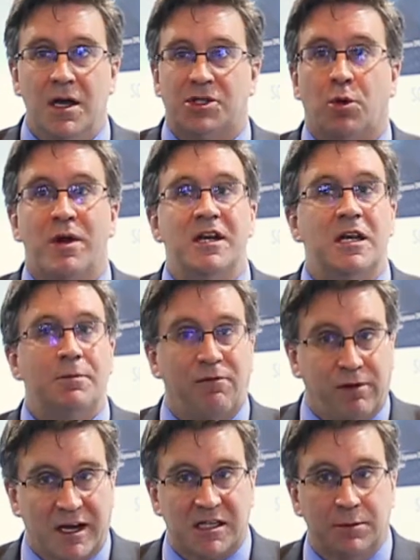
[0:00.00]
so we need to be
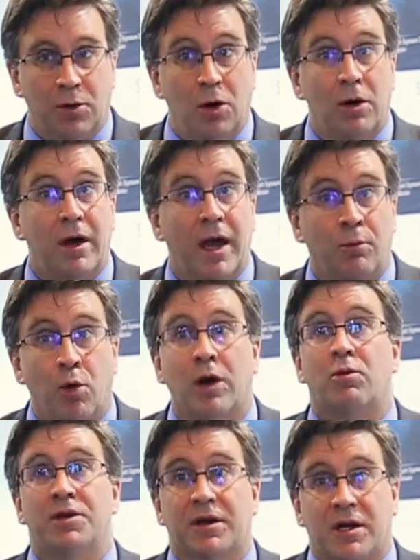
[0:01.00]
flexible and
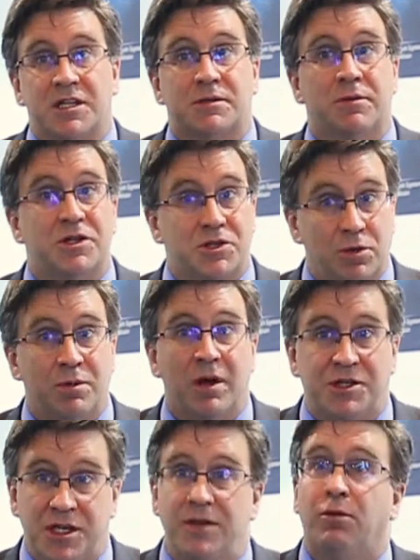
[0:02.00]
work with our customers to
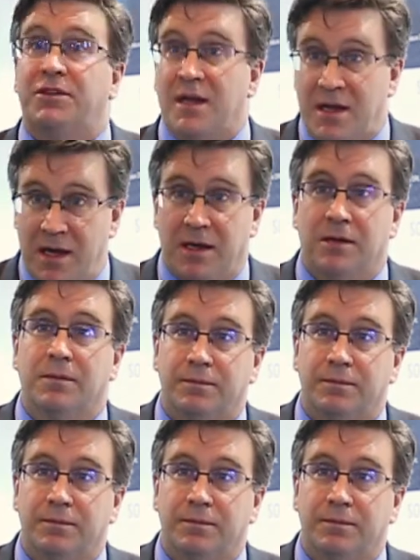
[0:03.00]
achieve what they need.